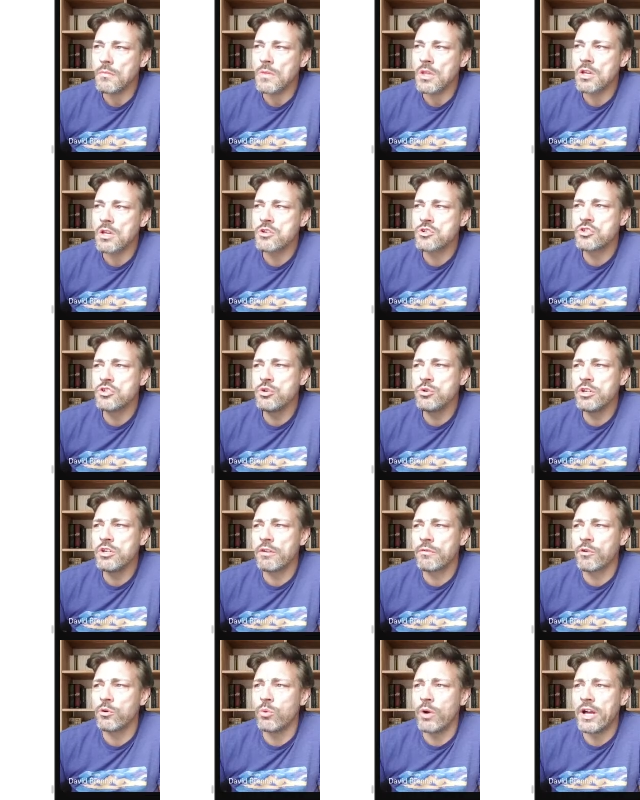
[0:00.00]
there's two
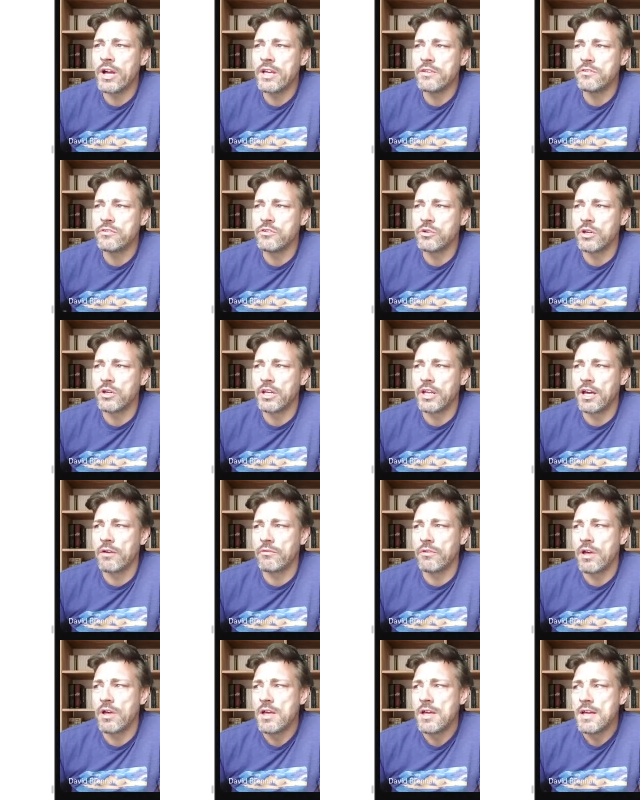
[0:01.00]
different ways. You can have
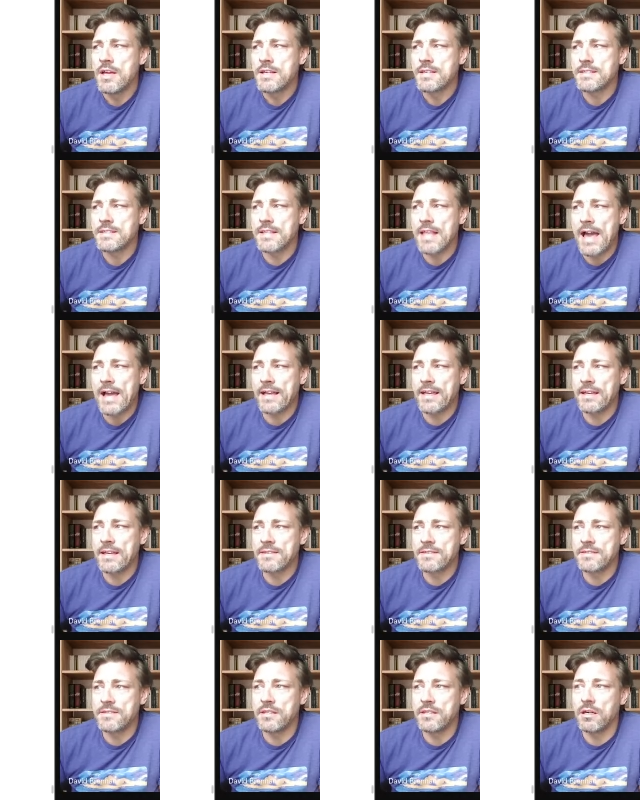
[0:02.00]
Slack
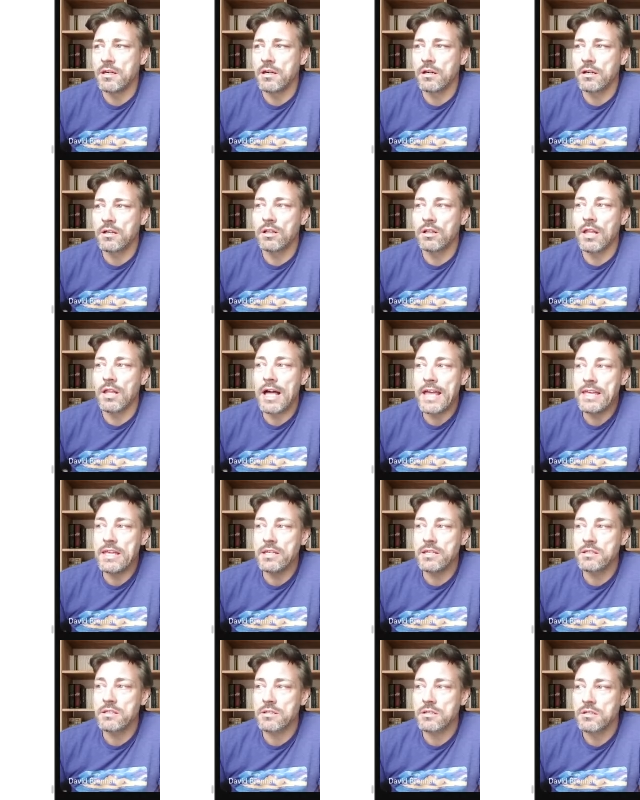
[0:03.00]
as the
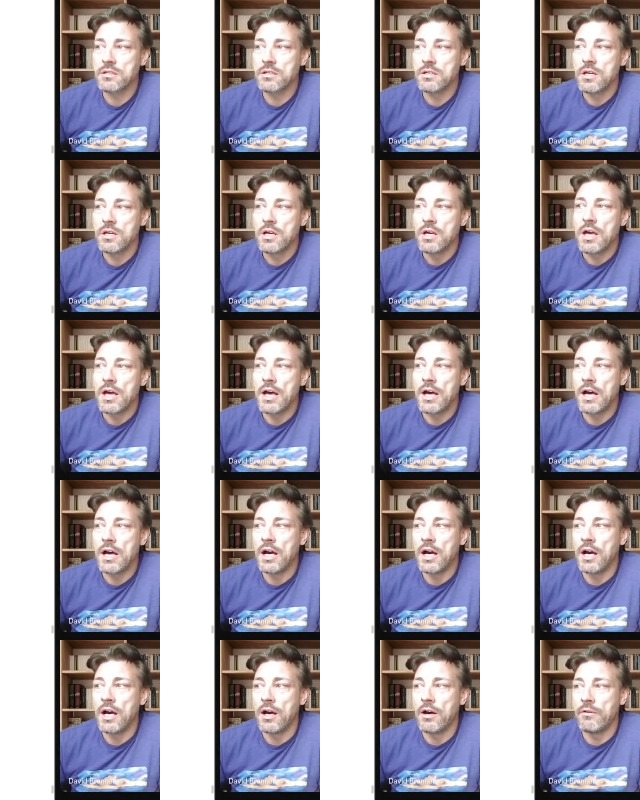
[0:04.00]
client
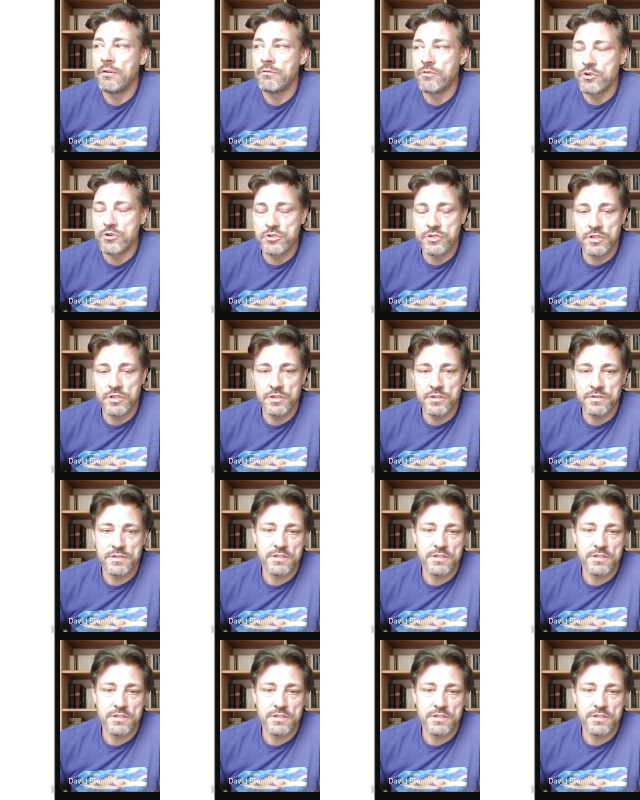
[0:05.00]
versus